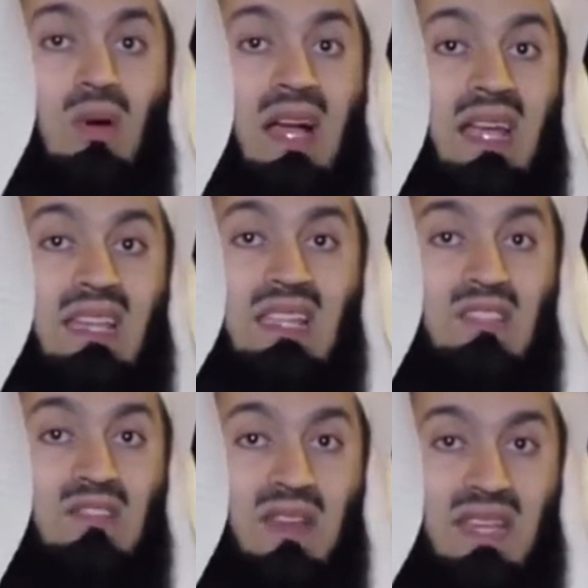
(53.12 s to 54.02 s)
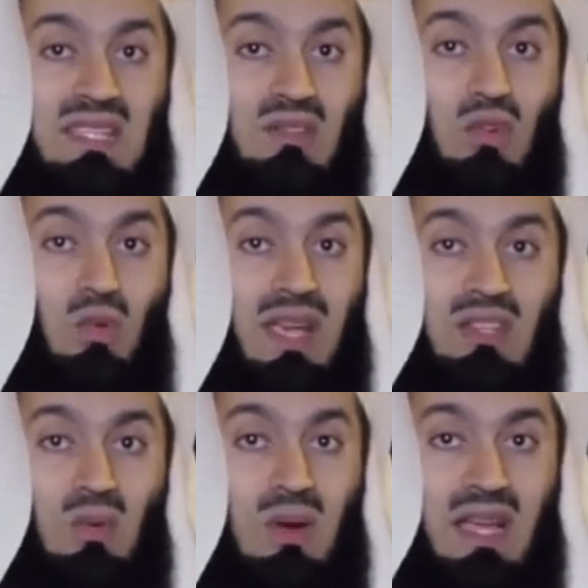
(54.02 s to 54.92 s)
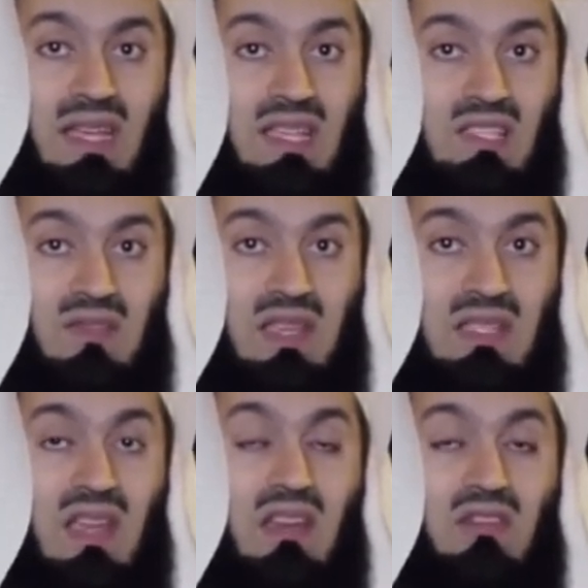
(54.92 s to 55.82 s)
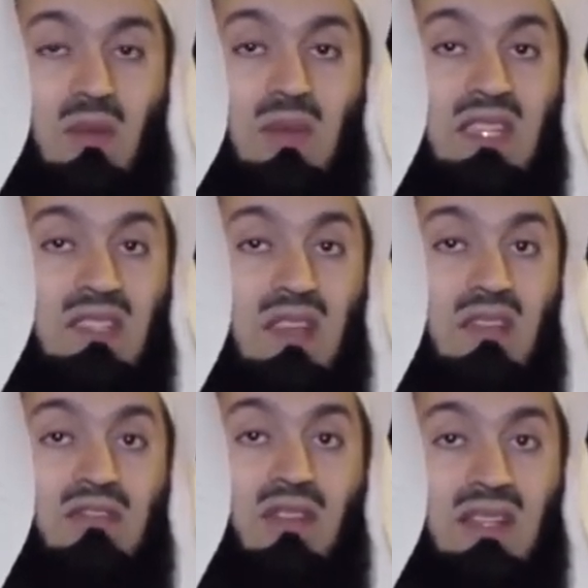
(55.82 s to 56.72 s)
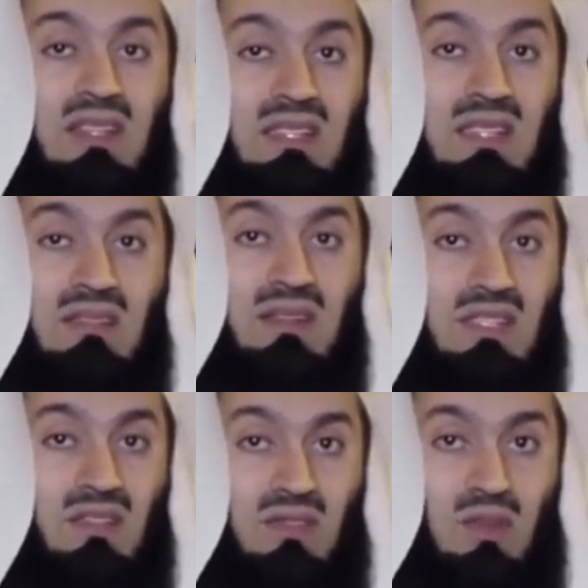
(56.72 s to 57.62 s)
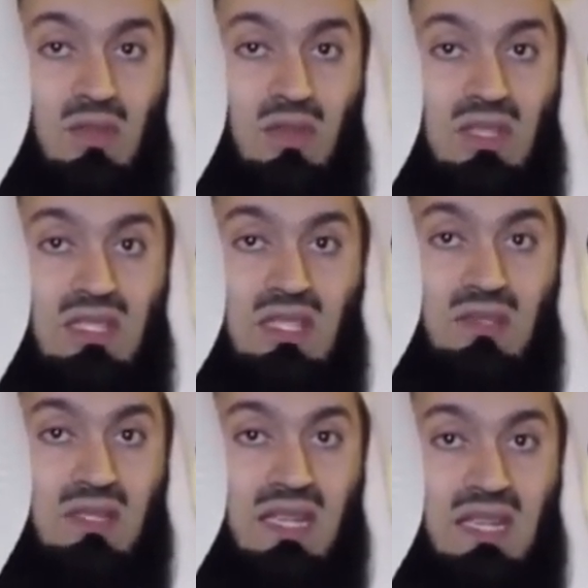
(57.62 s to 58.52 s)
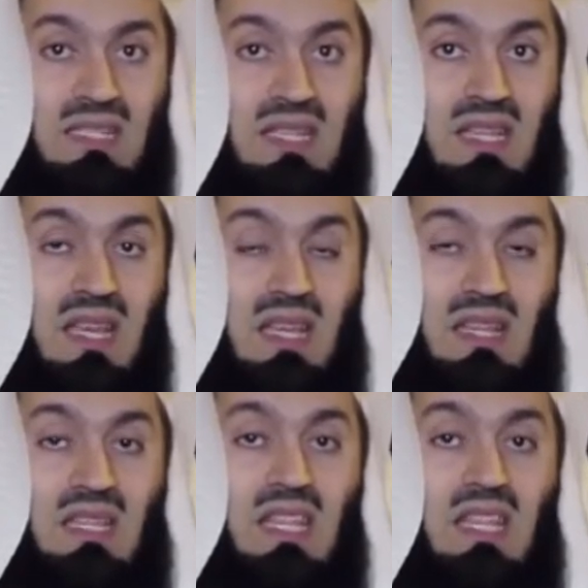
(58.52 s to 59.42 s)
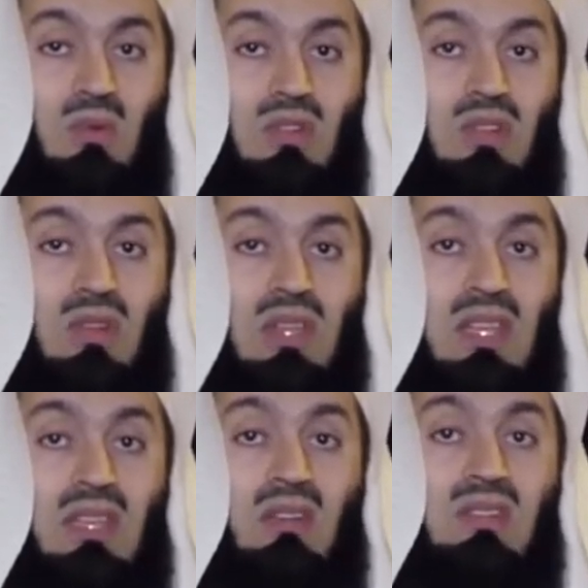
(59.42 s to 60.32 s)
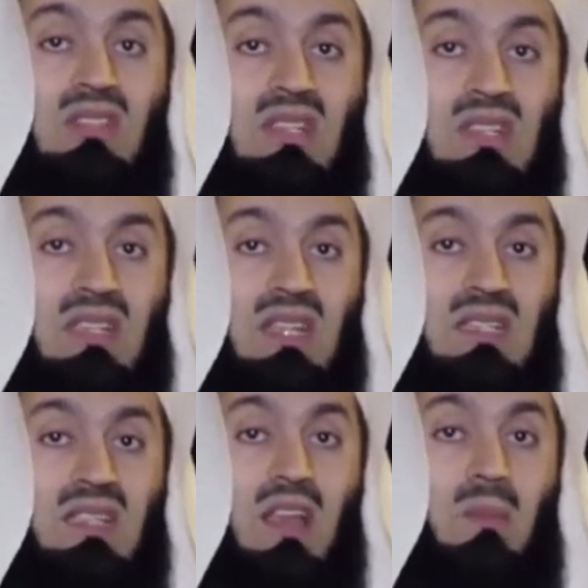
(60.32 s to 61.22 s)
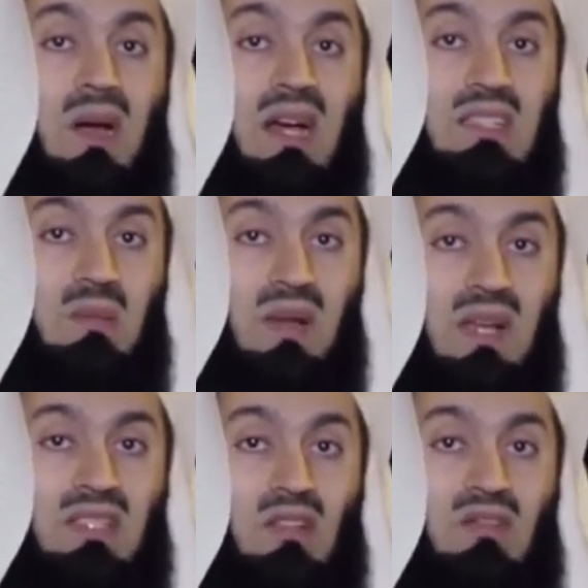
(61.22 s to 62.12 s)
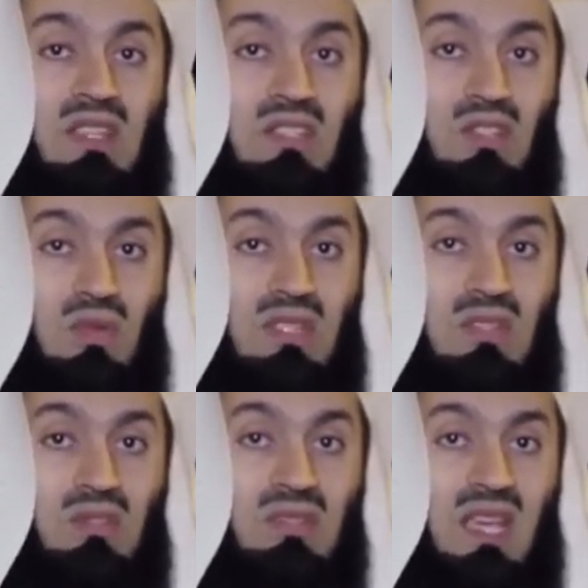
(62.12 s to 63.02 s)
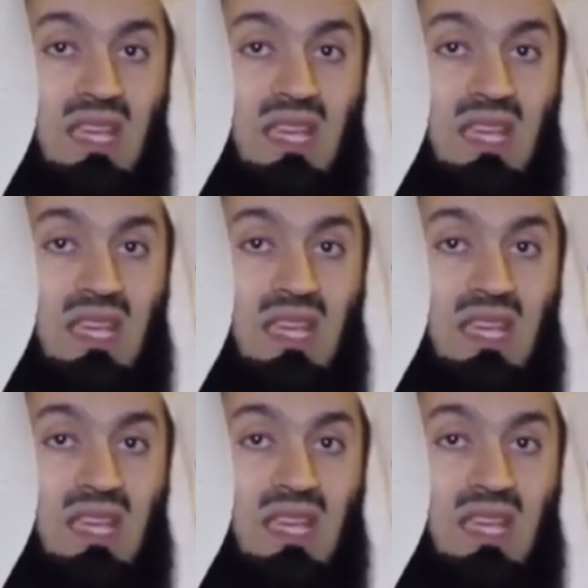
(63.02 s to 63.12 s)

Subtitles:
to hide his face or where to hide his face from his friends and the rest of community and society, that he considered it part and parcel of his duty to